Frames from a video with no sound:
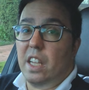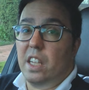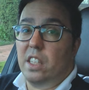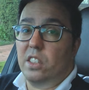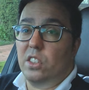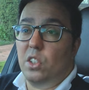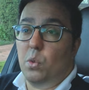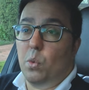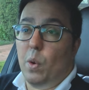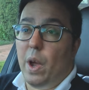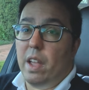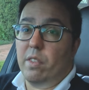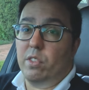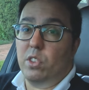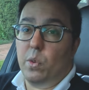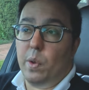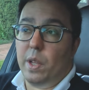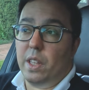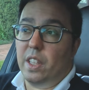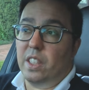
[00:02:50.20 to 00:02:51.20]
easy way of
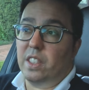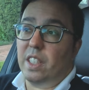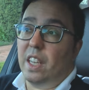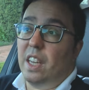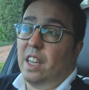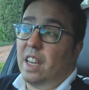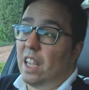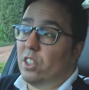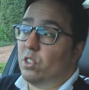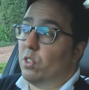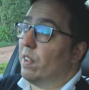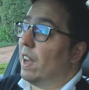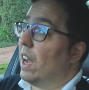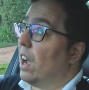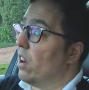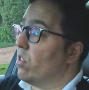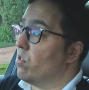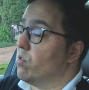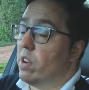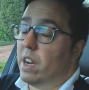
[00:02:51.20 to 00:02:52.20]
doing things. And in actual fact,
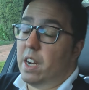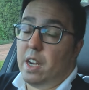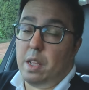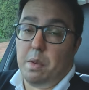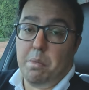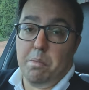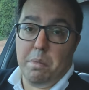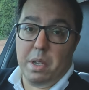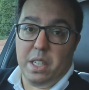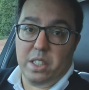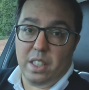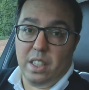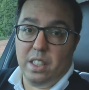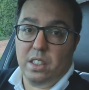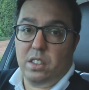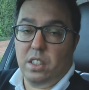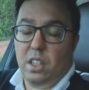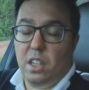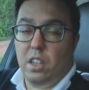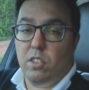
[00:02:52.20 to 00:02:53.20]
I really miss
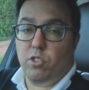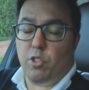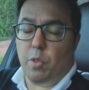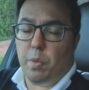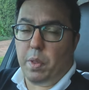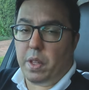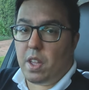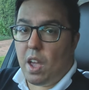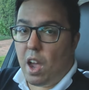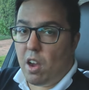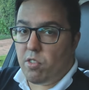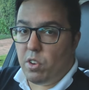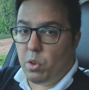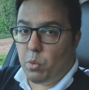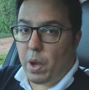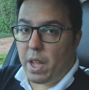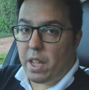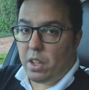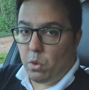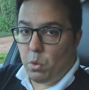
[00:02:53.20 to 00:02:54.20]
it from the
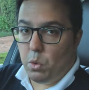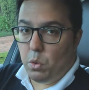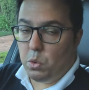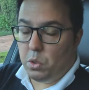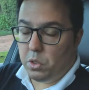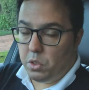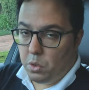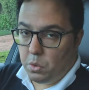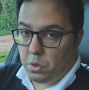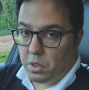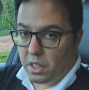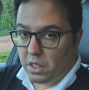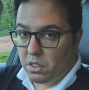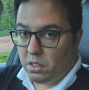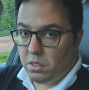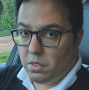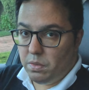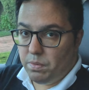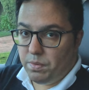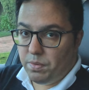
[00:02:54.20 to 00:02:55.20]
current way Google do
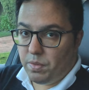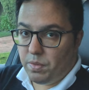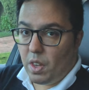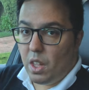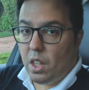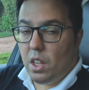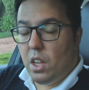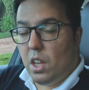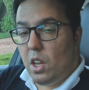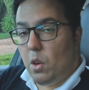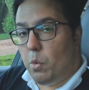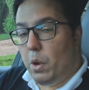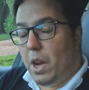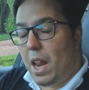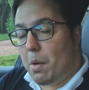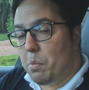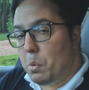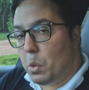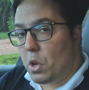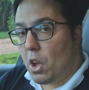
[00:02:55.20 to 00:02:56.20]
things.
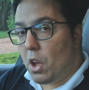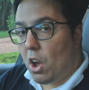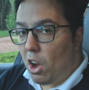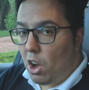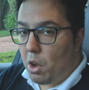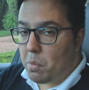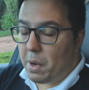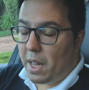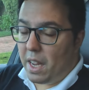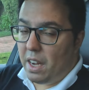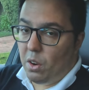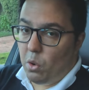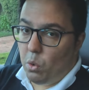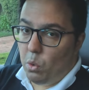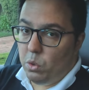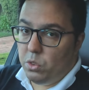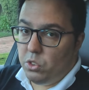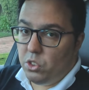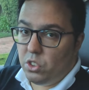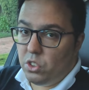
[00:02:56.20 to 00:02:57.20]
When Apple CarPlay
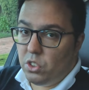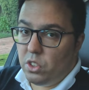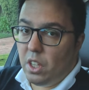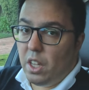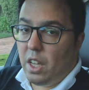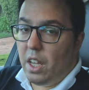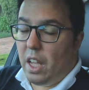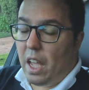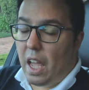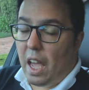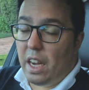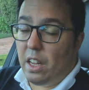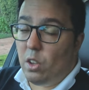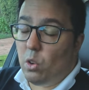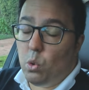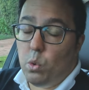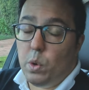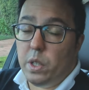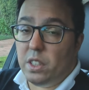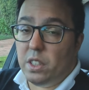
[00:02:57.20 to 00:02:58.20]
launched, and it
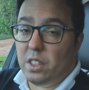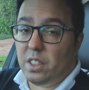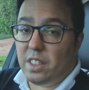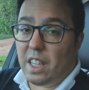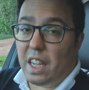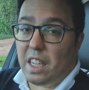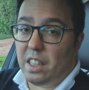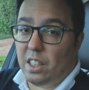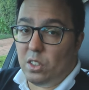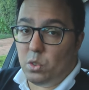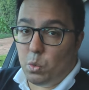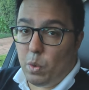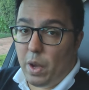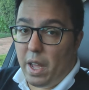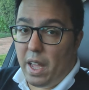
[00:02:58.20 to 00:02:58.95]
always has stayed this